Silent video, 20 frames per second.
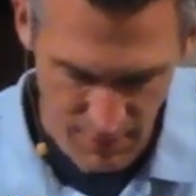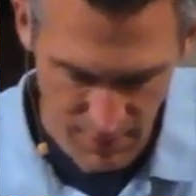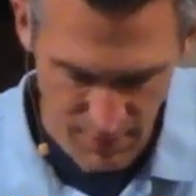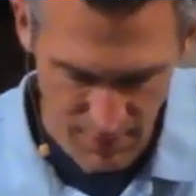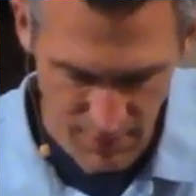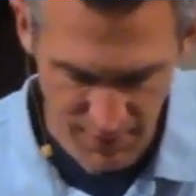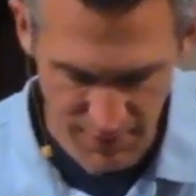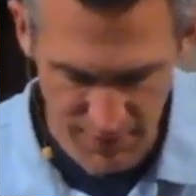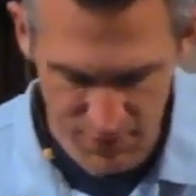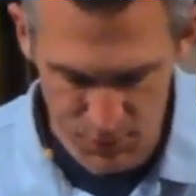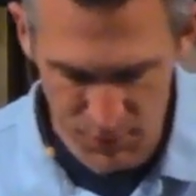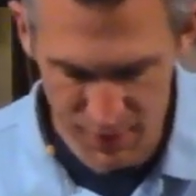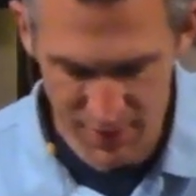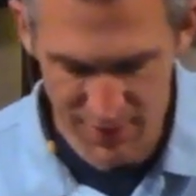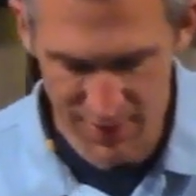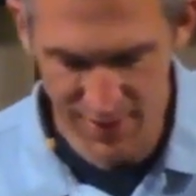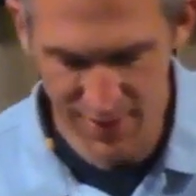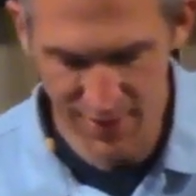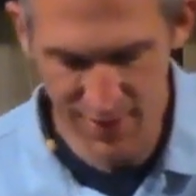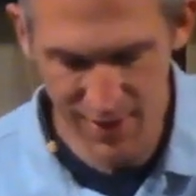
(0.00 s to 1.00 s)
It says, when the
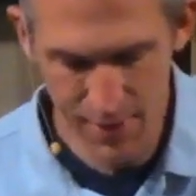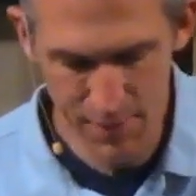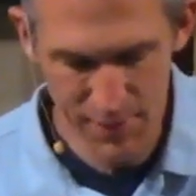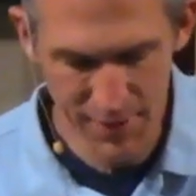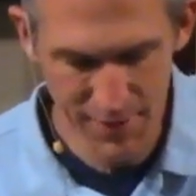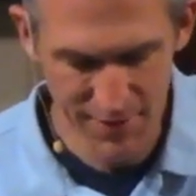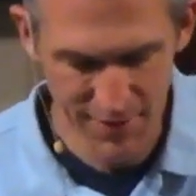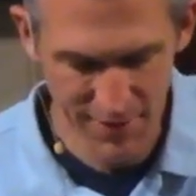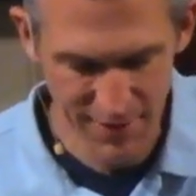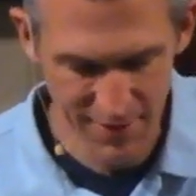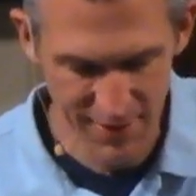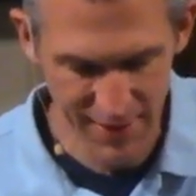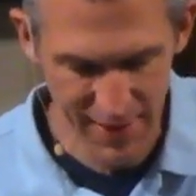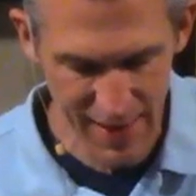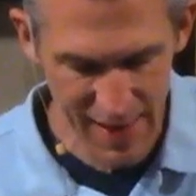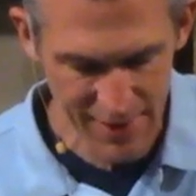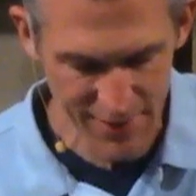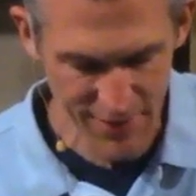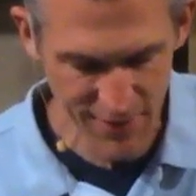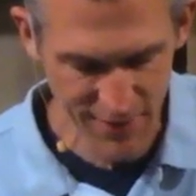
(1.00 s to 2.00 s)
king came in to see the
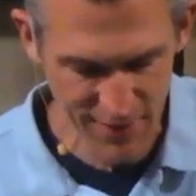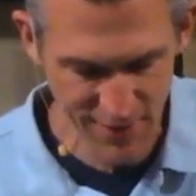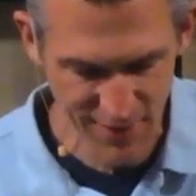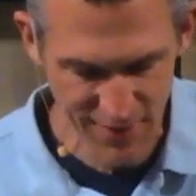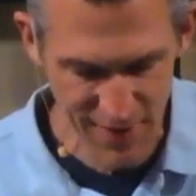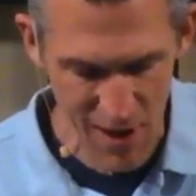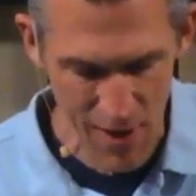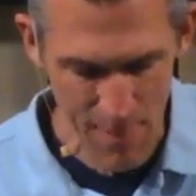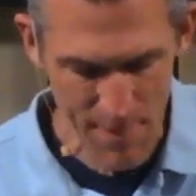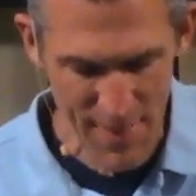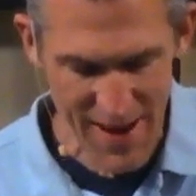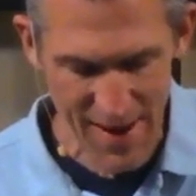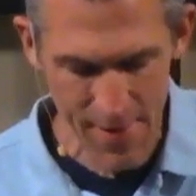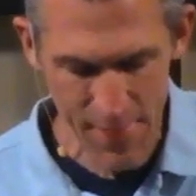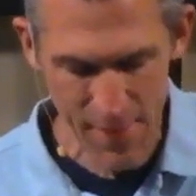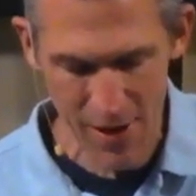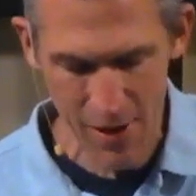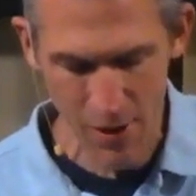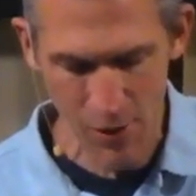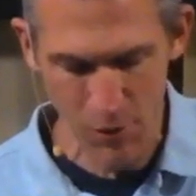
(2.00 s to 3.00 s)
guests, he saw a man
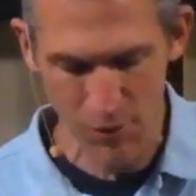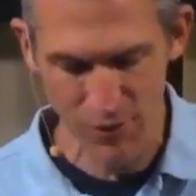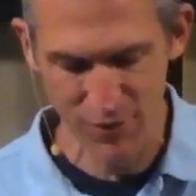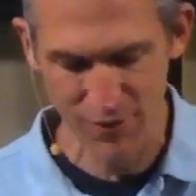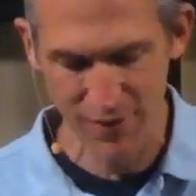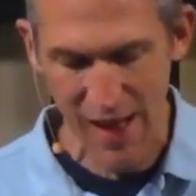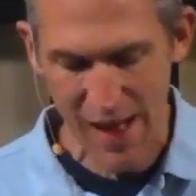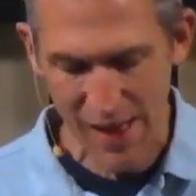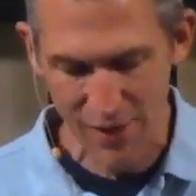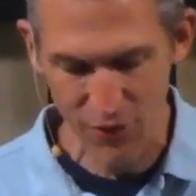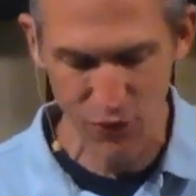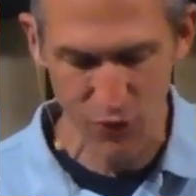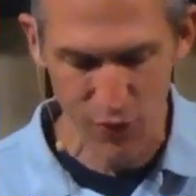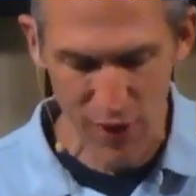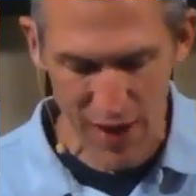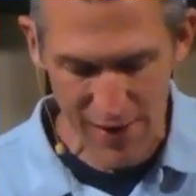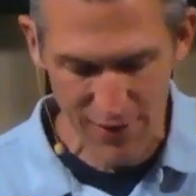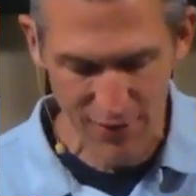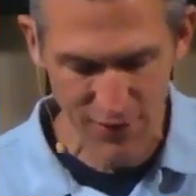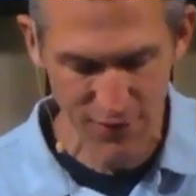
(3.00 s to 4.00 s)
there who was not
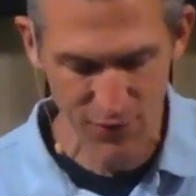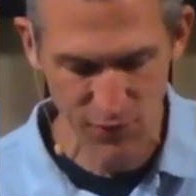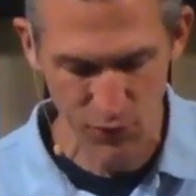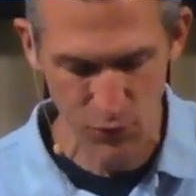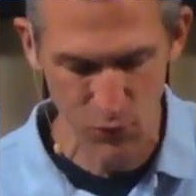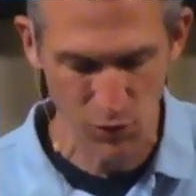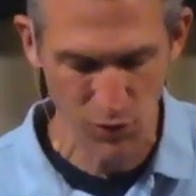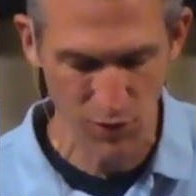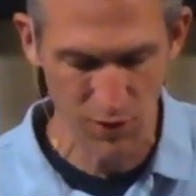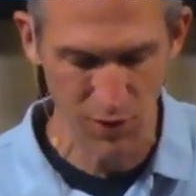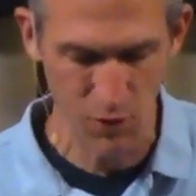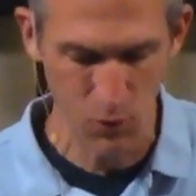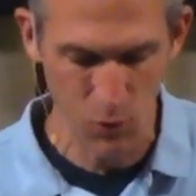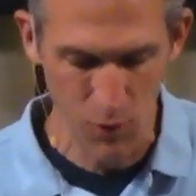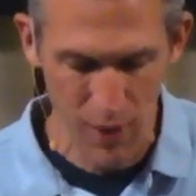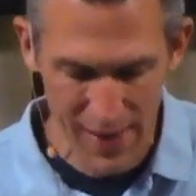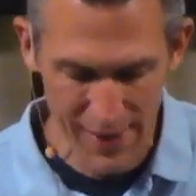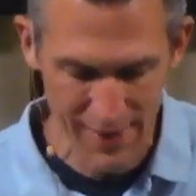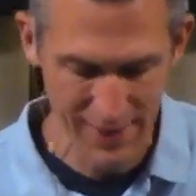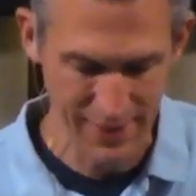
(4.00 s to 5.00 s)
dressed for a
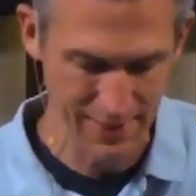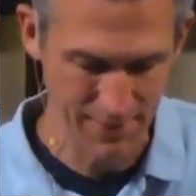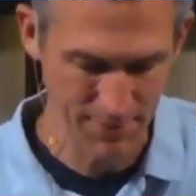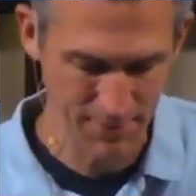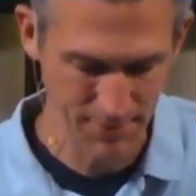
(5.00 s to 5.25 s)
wedding.